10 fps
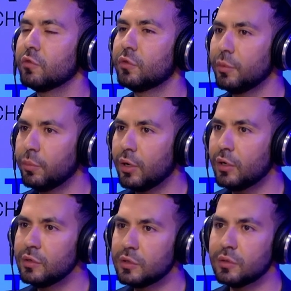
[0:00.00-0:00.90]
the 3
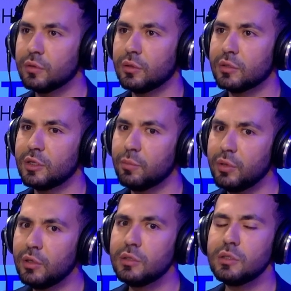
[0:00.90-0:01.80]
parts:
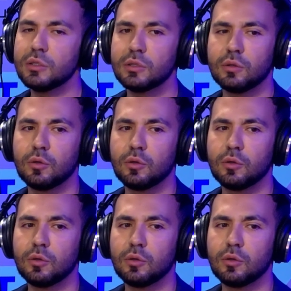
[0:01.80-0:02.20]
Sapiens,